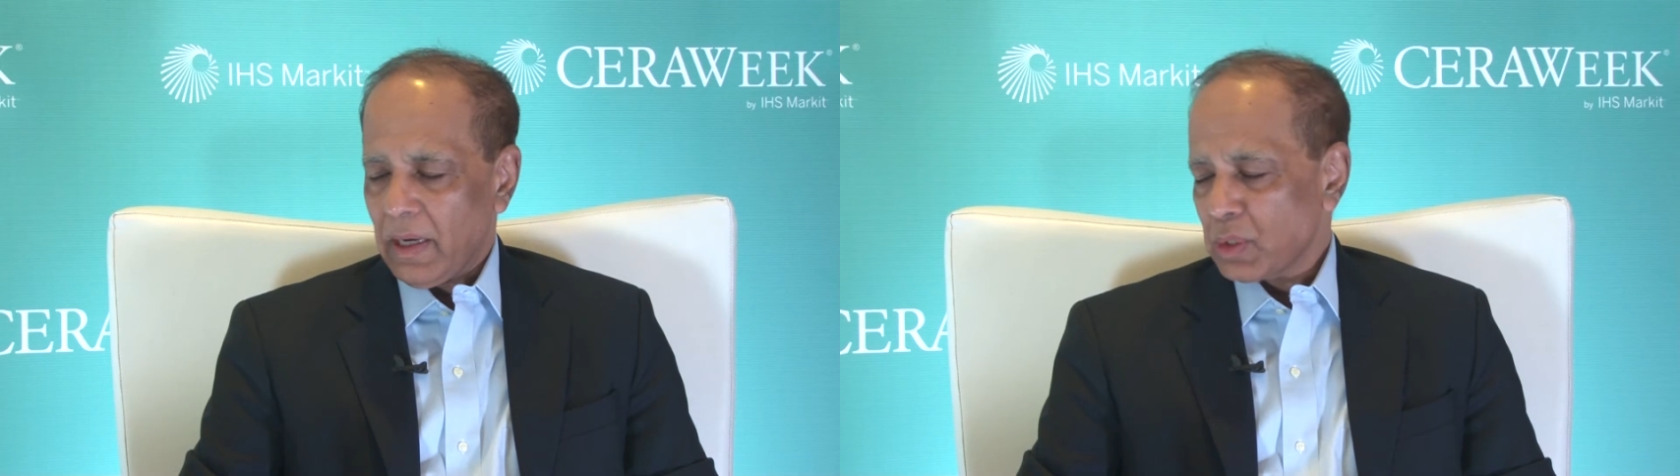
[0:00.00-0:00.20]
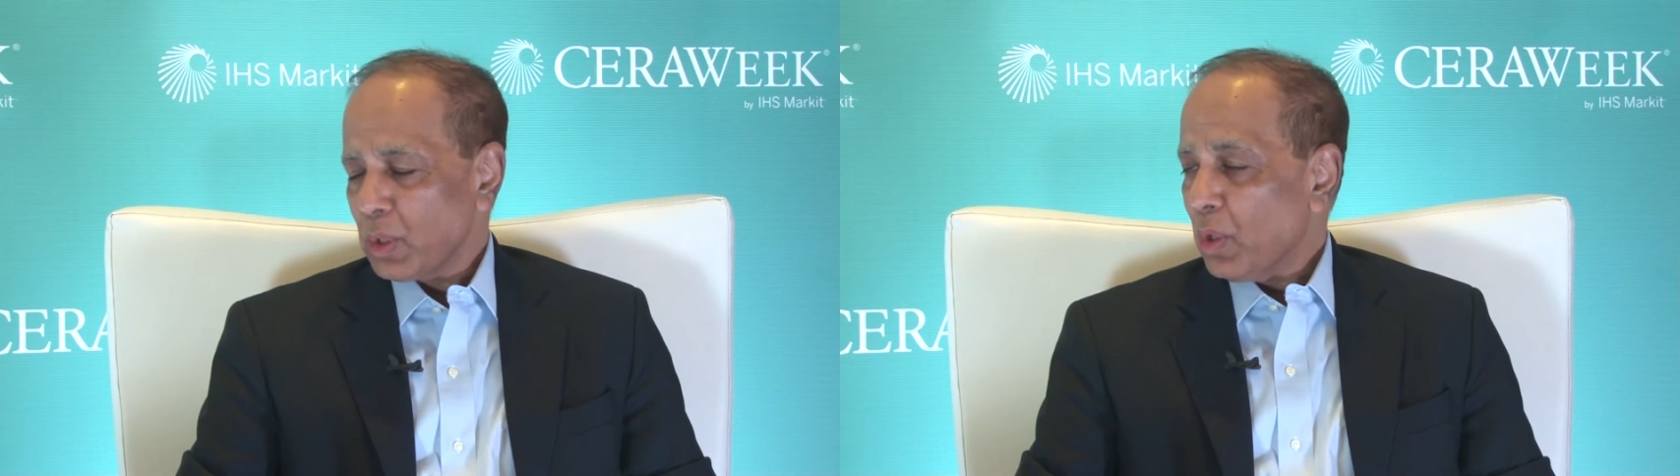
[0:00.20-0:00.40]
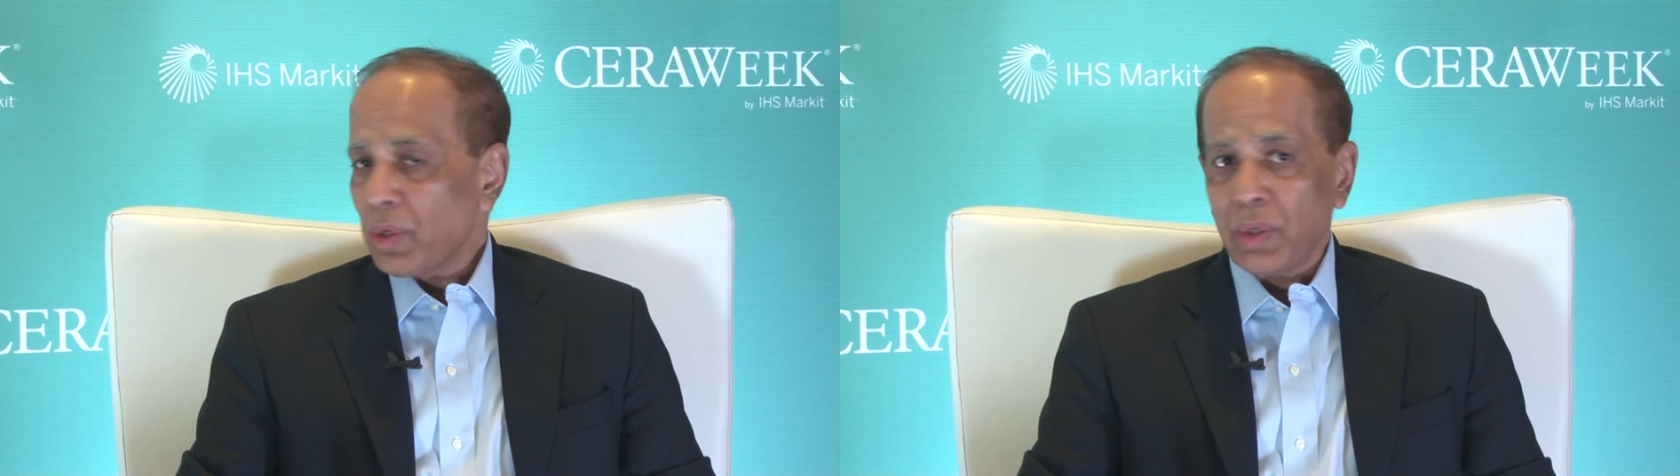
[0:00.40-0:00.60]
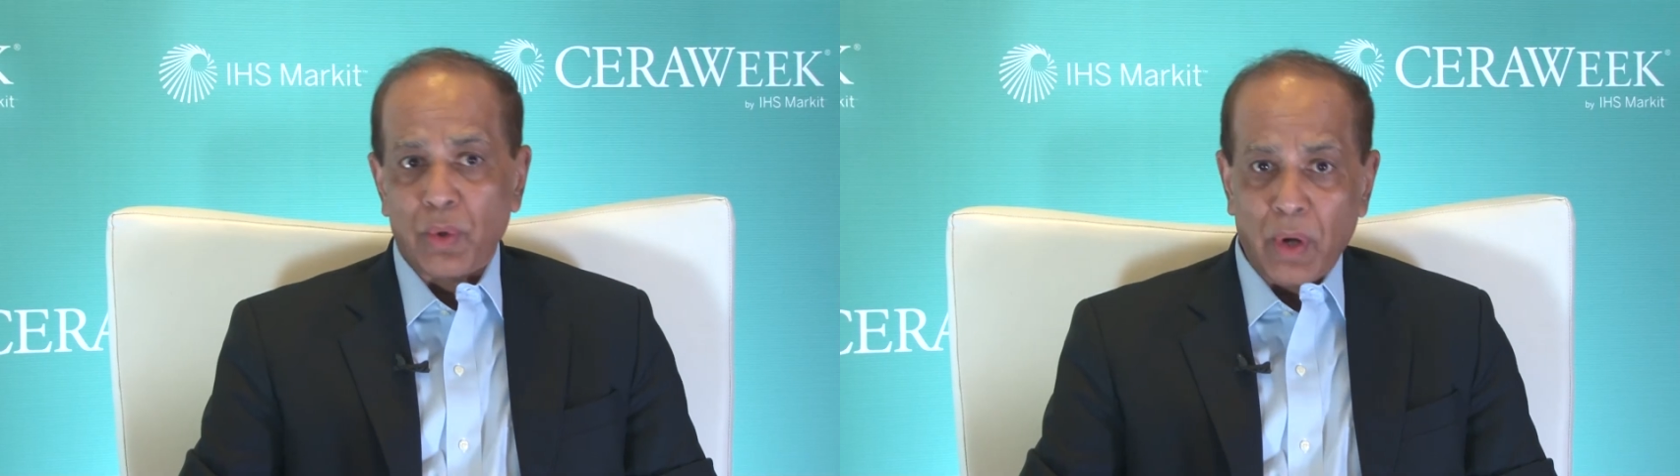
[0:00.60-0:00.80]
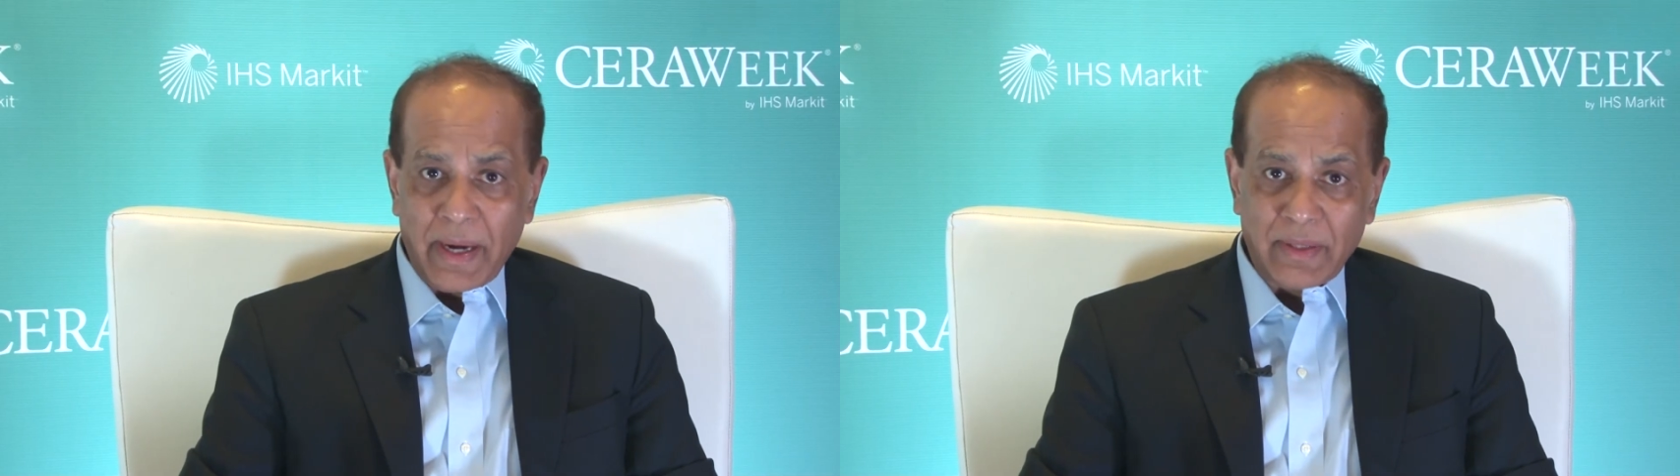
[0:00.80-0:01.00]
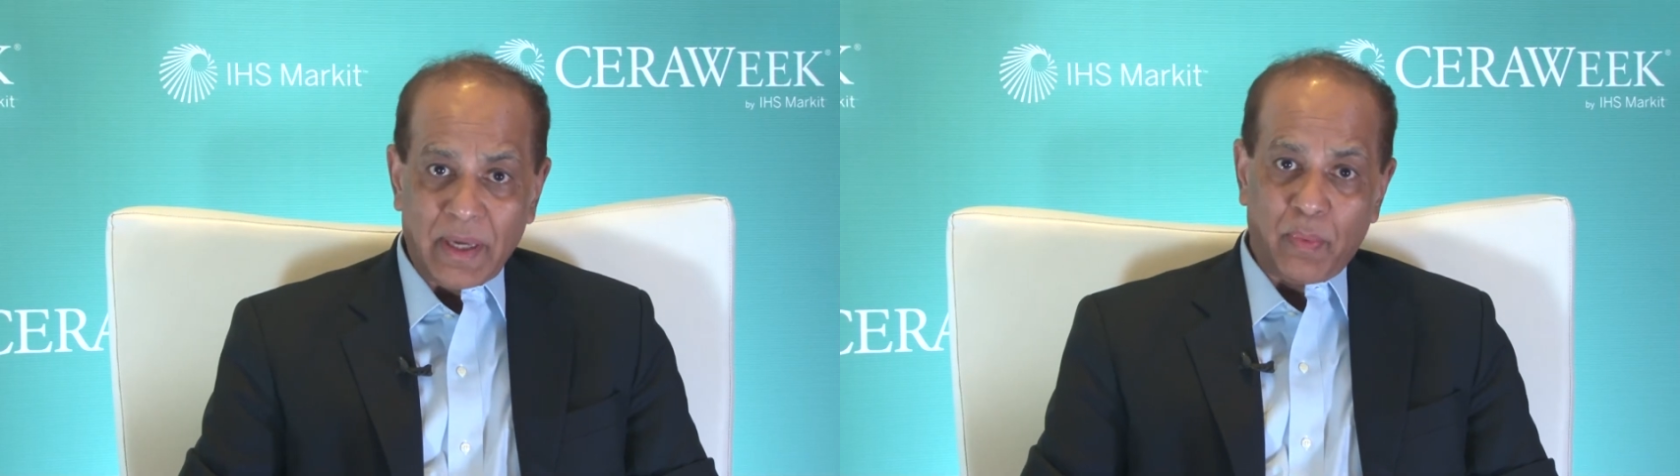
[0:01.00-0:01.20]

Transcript: yeah so you're, you're right that